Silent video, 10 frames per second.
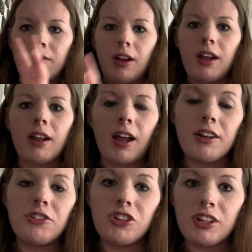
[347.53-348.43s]
right,
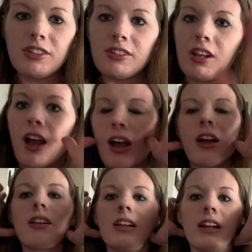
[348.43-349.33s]
I just
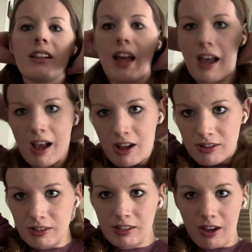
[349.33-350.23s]
cleaned the
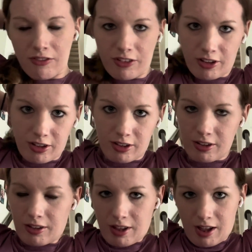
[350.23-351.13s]
house. I feel
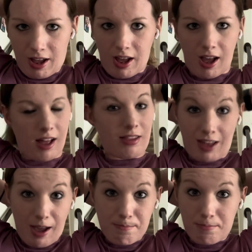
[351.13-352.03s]
a
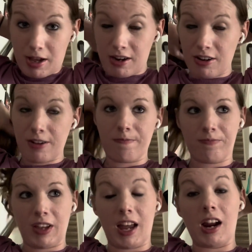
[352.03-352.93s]
lot better
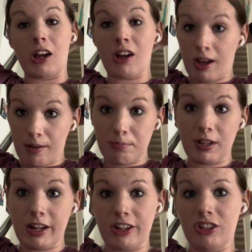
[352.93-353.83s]
and
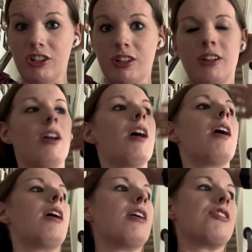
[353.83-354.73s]
accomplished.
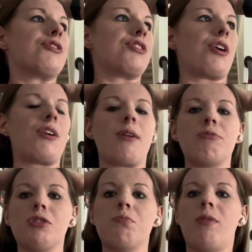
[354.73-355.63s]
So I'm
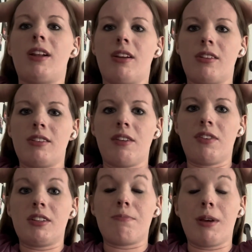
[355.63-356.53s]
just waiting on
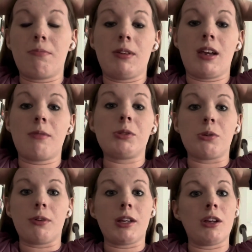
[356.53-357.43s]
David to pick me up so
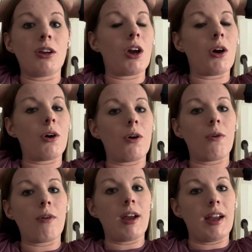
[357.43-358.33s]
we can
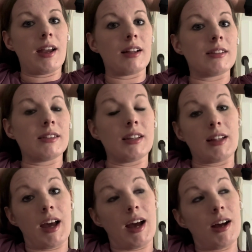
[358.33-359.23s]
go and see
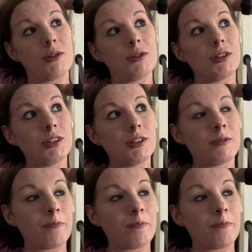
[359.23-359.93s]
the house.